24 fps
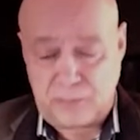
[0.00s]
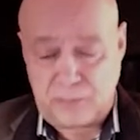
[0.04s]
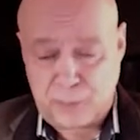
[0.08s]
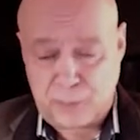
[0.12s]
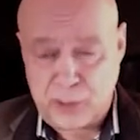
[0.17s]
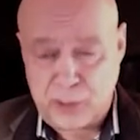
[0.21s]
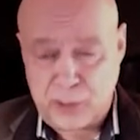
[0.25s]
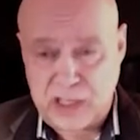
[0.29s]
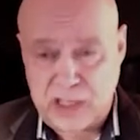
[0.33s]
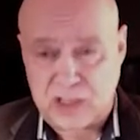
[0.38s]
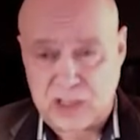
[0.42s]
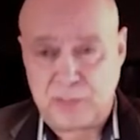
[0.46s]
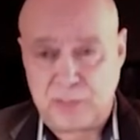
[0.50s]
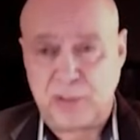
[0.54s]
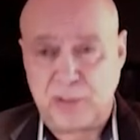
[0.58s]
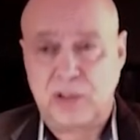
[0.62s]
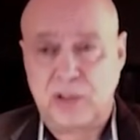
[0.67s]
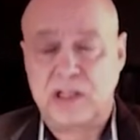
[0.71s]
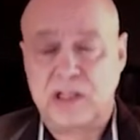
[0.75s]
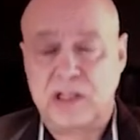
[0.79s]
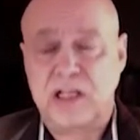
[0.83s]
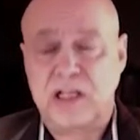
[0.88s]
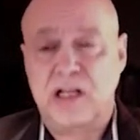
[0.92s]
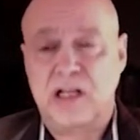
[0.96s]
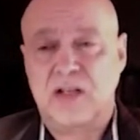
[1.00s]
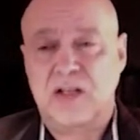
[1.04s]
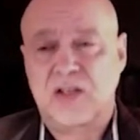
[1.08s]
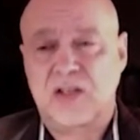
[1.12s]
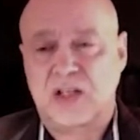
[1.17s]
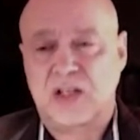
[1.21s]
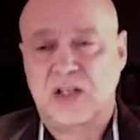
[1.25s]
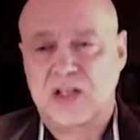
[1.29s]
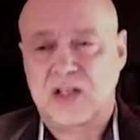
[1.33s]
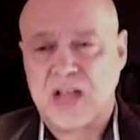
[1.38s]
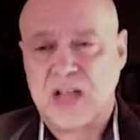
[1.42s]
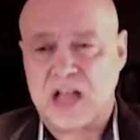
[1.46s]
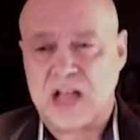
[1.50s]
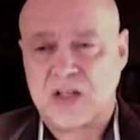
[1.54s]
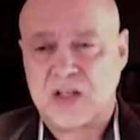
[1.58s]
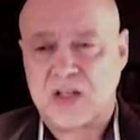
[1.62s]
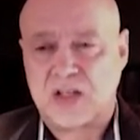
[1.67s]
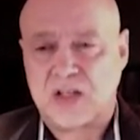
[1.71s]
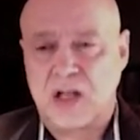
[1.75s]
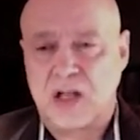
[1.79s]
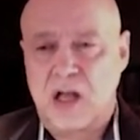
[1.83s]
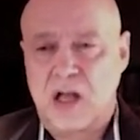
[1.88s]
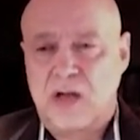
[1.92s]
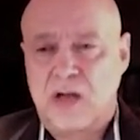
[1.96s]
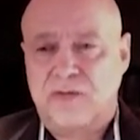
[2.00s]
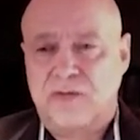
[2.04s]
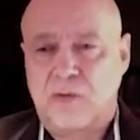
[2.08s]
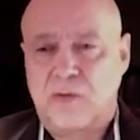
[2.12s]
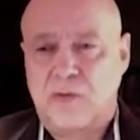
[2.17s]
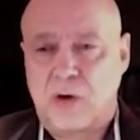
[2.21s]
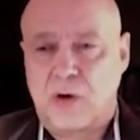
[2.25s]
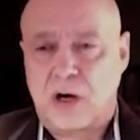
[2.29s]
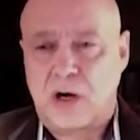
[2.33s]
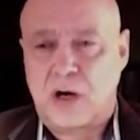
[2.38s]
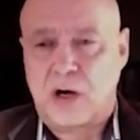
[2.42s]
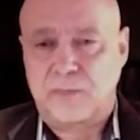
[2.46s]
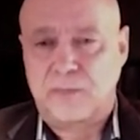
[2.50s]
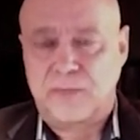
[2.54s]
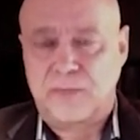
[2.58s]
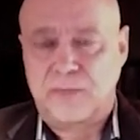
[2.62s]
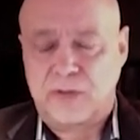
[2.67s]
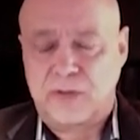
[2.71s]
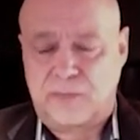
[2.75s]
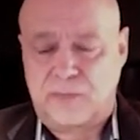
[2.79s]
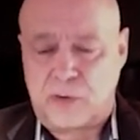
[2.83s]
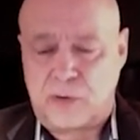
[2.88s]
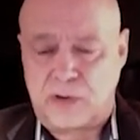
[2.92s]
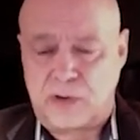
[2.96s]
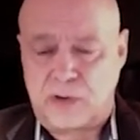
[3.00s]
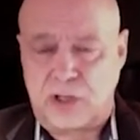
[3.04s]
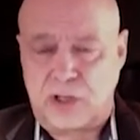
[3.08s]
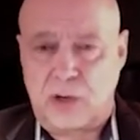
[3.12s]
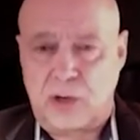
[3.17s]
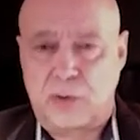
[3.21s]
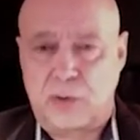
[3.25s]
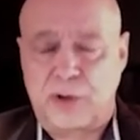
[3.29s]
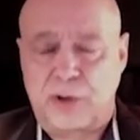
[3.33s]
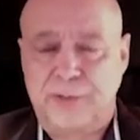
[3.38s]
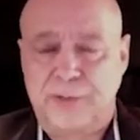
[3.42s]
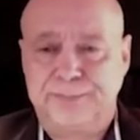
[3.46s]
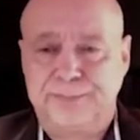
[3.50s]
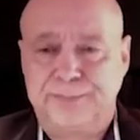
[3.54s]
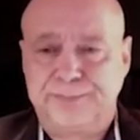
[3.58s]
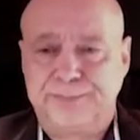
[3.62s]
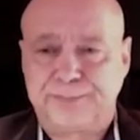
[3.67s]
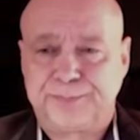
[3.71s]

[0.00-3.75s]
predictability and success for the owner.